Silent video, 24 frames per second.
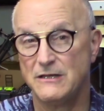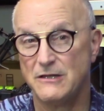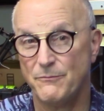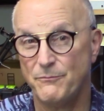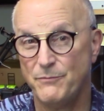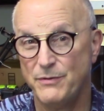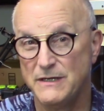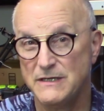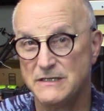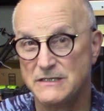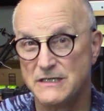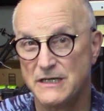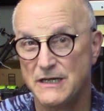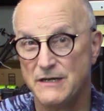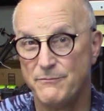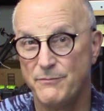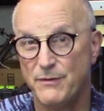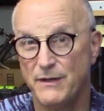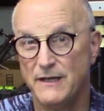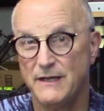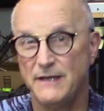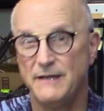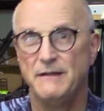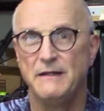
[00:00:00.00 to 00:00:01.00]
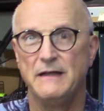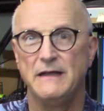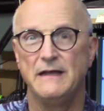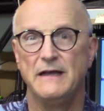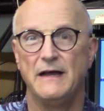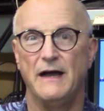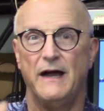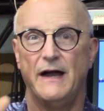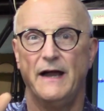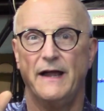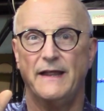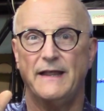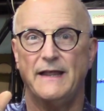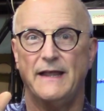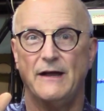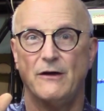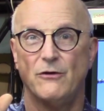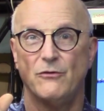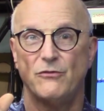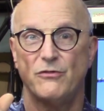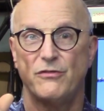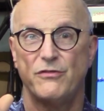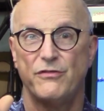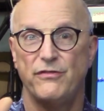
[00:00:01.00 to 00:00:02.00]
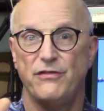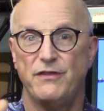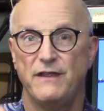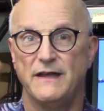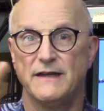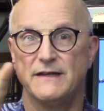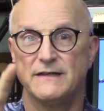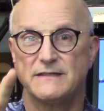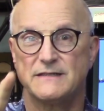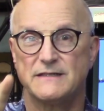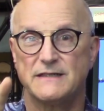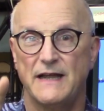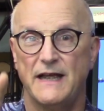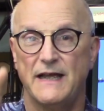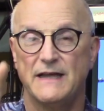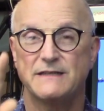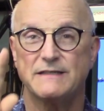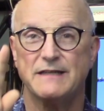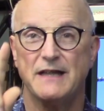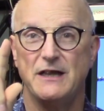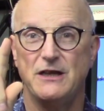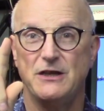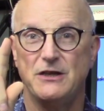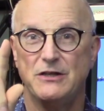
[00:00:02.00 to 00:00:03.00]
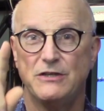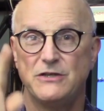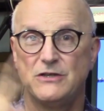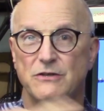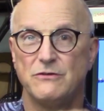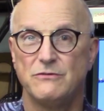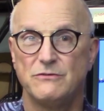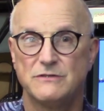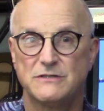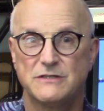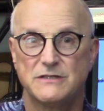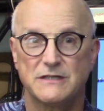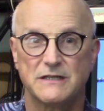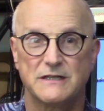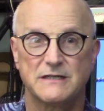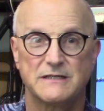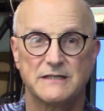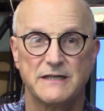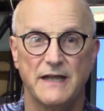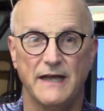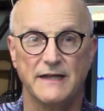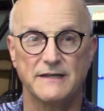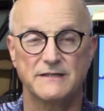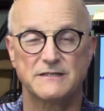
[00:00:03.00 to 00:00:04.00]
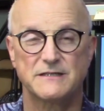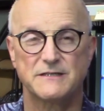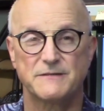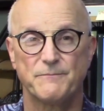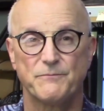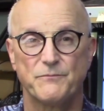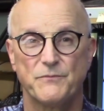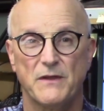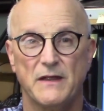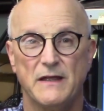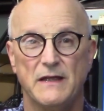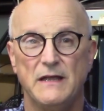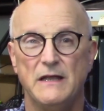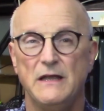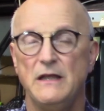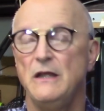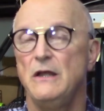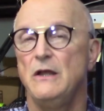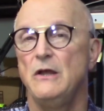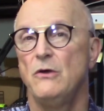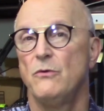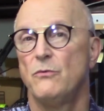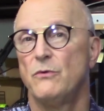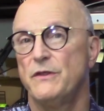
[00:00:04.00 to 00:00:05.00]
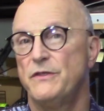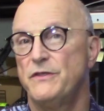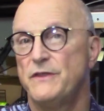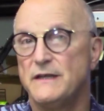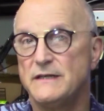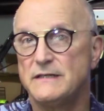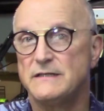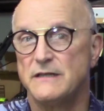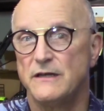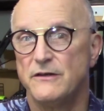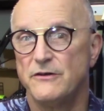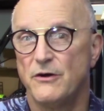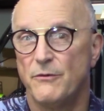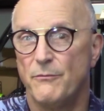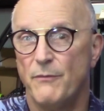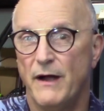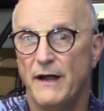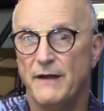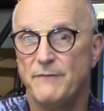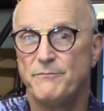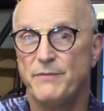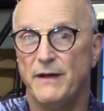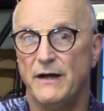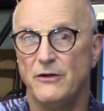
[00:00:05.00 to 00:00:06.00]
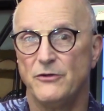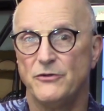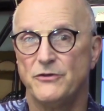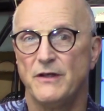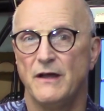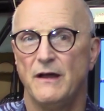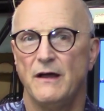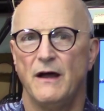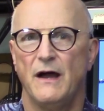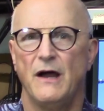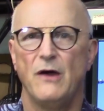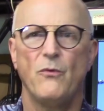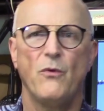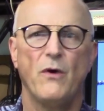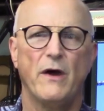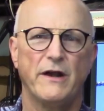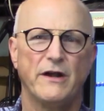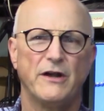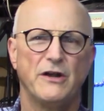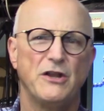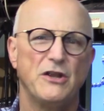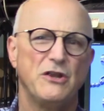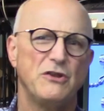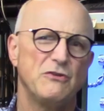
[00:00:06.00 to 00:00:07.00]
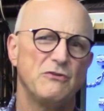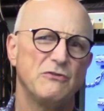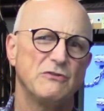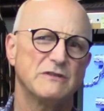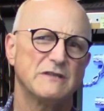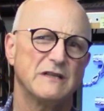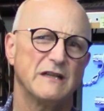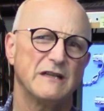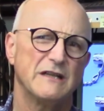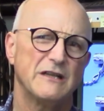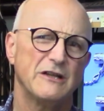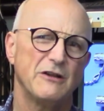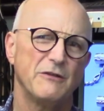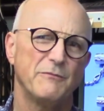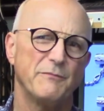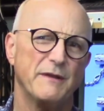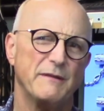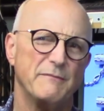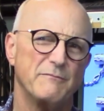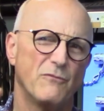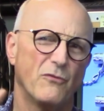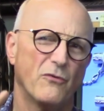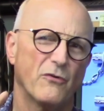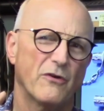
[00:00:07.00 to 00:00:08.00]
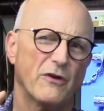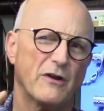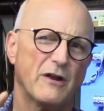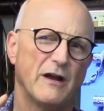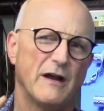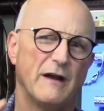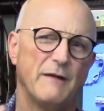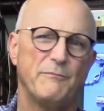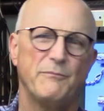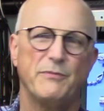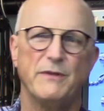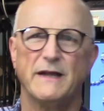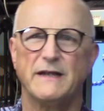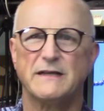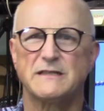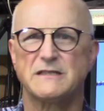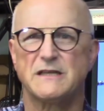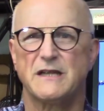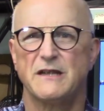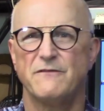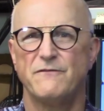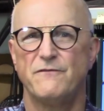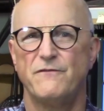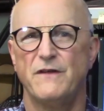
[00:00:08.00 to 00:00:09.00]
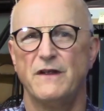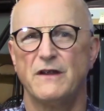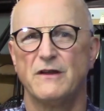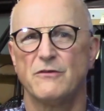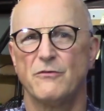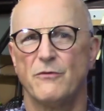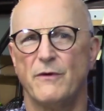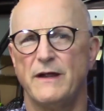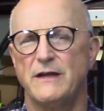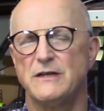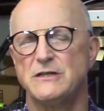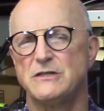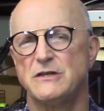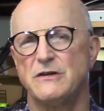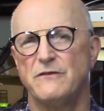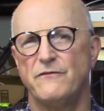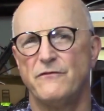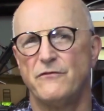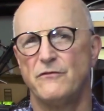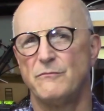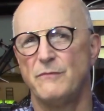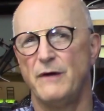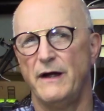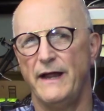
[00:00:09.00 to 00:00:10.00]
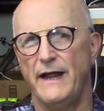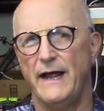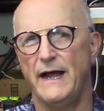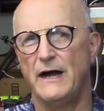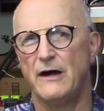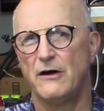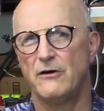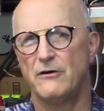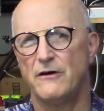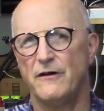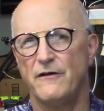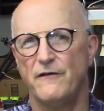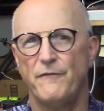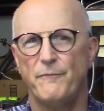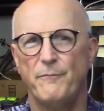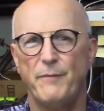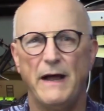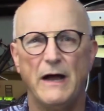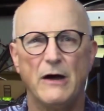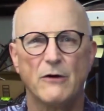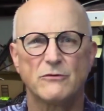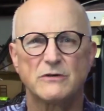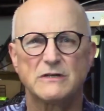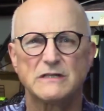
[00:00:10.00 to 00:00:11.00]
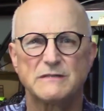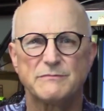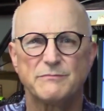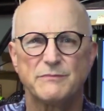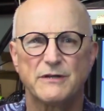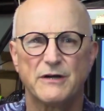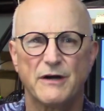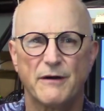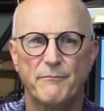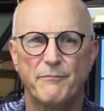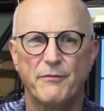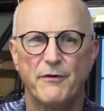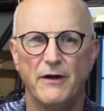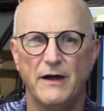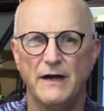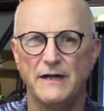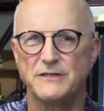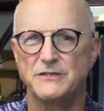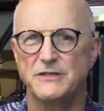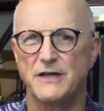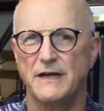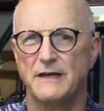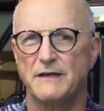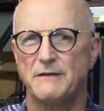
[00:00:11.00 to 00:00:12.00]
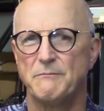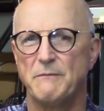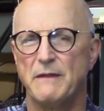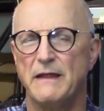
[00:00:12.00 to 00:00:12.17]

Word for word: the P C B, I count this as a huge success. With this under my belt, I wanted to use a little bit more complex configuration for my R F power splitter project.